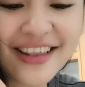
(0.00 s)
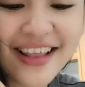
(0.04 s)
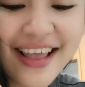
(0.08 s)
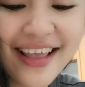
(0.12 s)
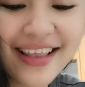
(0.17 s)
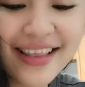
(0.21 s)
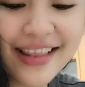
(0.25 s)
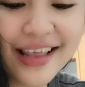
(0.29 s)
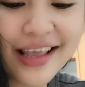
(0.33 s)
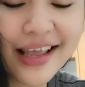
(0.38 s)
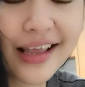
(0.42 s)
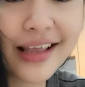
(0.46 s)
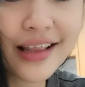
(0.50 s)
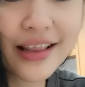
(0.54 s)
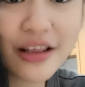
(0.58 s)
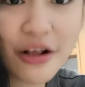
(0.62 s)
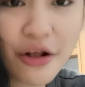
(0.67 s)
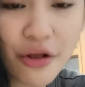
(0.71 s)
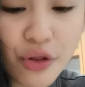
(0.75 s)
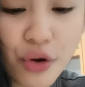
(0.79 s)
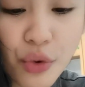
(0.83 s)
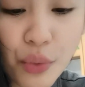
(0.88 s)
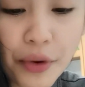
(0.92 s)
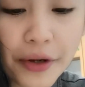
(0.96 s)
And
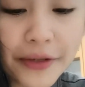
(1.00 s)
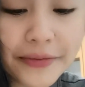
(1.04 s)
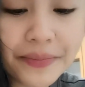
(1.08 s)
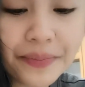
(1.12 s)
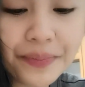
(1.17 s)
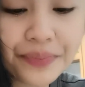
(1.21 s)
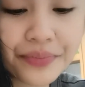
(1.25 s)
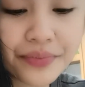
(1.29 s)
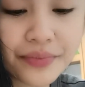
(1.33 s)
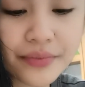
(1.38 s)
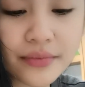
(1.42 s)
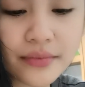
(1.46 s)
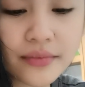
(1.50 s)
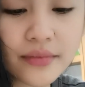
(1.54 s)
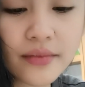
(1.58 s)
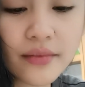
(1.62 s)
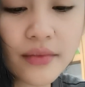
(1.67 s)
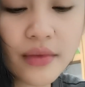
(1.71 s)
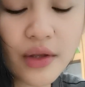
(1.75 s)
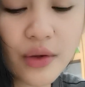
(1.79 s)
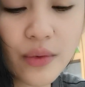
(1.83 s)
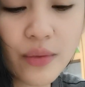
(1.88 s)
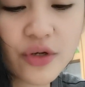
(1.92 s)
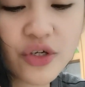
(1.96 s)
then the other one,
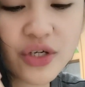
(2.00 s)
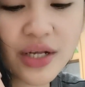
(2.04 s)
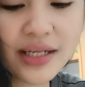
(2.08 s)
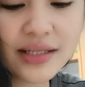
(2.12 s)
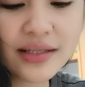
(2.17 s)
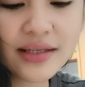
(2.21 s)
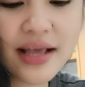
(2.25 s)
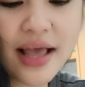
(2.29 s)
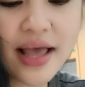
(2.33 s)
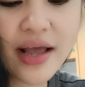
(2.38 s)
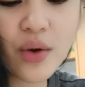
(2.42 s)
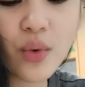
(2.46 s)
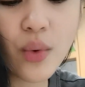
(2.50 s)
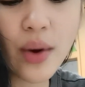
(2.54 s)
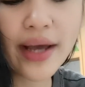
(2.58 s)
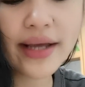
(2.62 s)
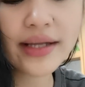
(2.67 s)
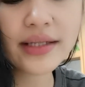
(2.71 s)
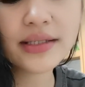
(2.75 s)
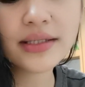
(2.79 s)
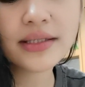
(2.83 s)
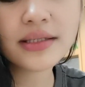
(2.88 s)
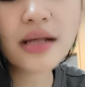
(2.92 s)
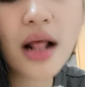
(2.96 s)
which has the egg
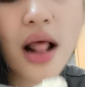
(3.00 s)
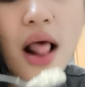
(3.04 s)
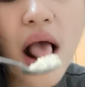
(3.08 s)
whites.